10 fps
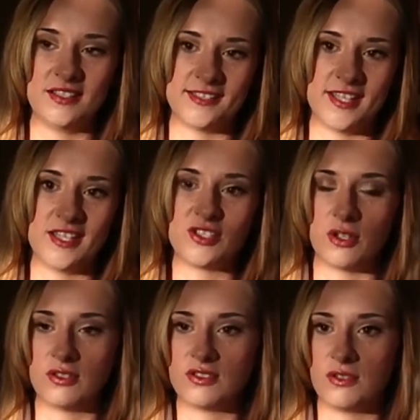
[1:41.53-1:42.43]
in a
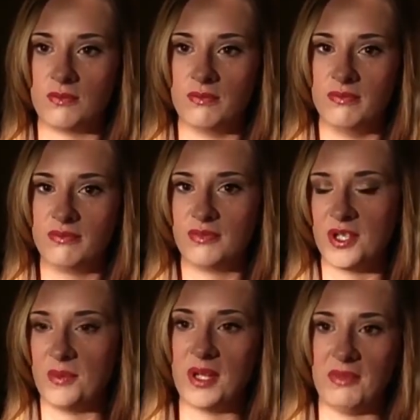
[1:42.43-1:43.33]
sense, also
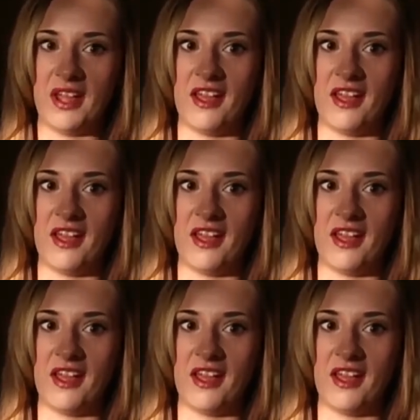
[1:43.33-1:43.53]
going to make